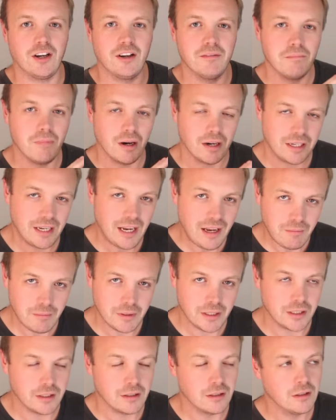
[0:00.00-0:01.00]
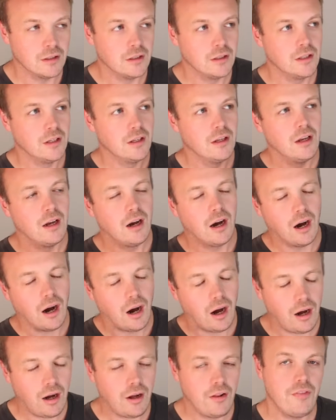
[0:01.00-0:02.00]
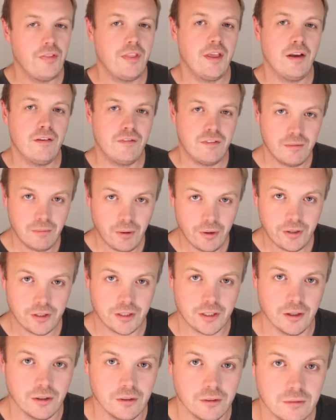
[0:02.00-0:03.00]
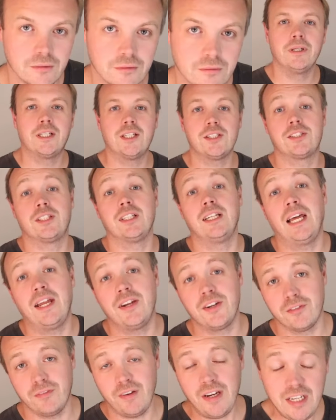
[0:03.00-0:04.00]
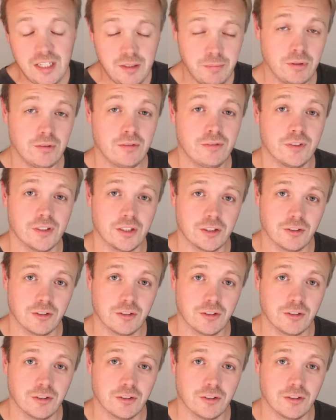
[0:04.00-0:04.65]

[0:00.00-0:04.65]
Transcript: and Miami aren't there for Monaco. Because the land available for the